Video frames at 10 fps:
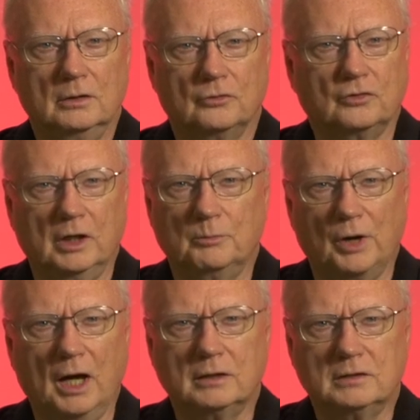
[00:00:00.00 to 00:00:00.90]
Sin
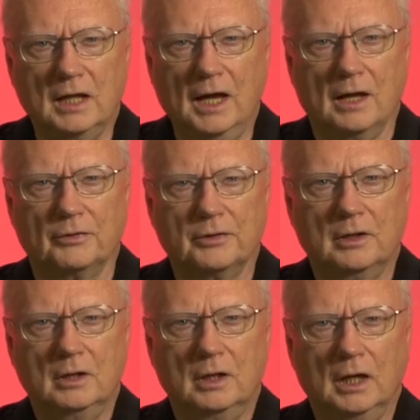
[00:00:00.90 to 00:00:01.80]
brought death,
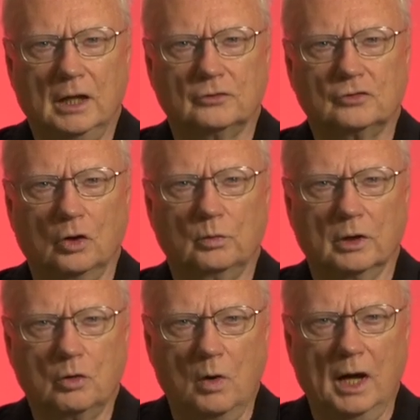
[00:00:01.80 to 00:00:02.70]
and so
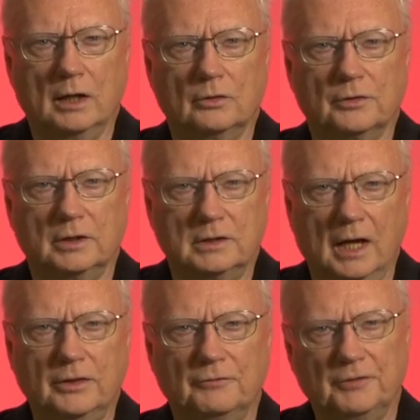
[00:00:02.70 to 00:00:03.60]
required the
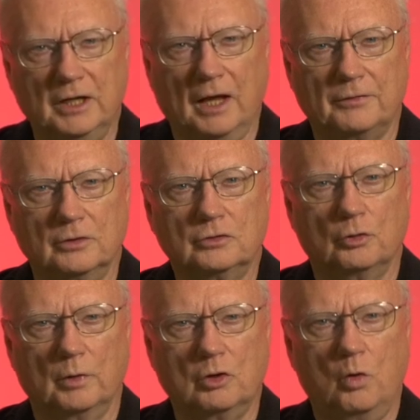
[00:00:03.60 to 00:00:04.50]
death of another
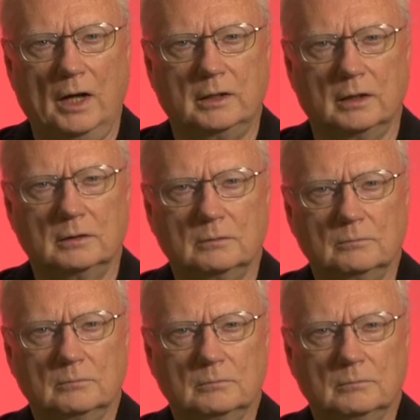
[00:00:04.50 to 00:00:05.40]
to requite it.
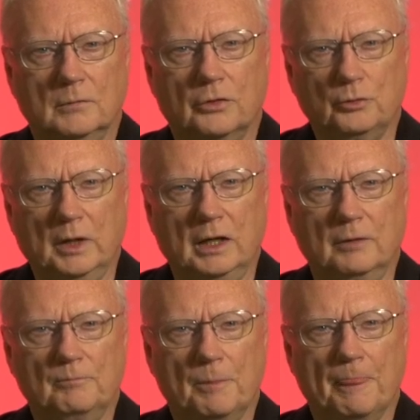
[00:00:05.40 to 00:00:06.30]

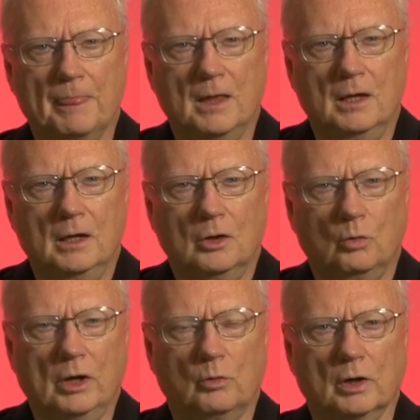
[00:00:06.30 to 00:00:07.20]
3
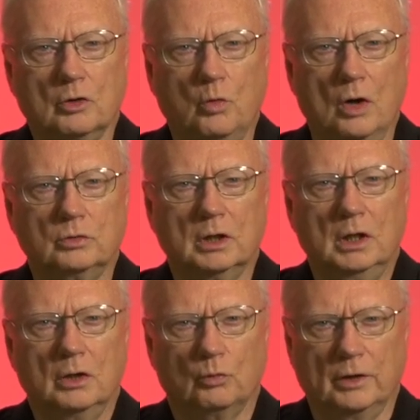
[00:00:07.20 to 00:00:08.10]
we were, quote,
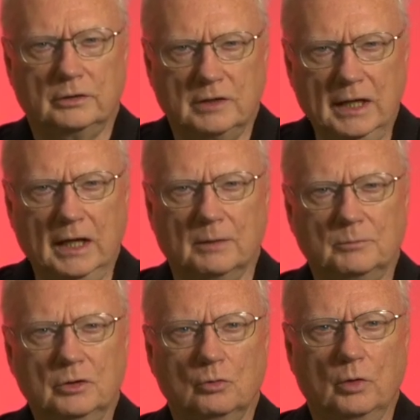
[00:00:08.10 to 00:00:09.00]

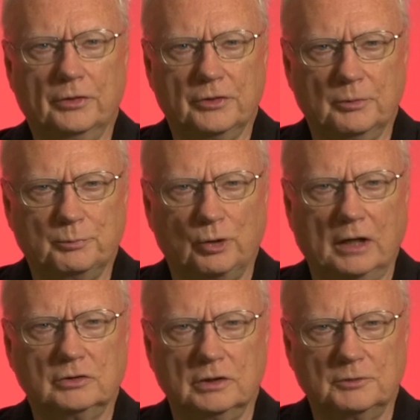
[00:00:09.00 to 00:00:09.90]
redeemed with the
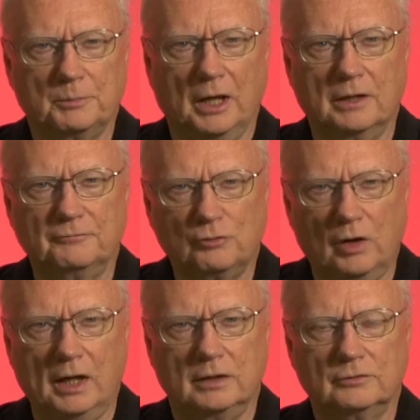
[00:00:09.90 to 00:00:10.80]
precious blood of
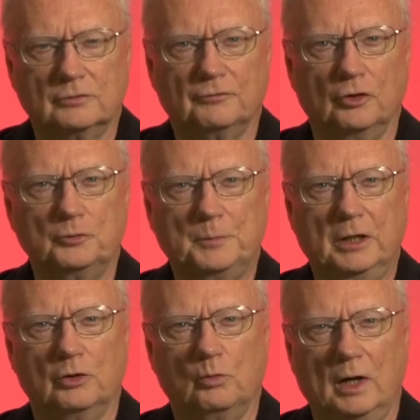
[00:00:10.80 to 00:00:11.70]
Christ, 1
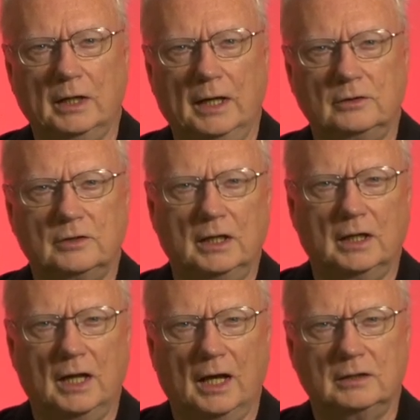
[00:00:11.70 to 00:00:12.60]
Peter 1 18
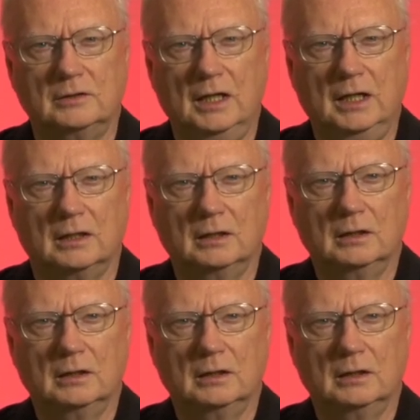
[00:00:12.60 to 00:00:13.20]
and 19.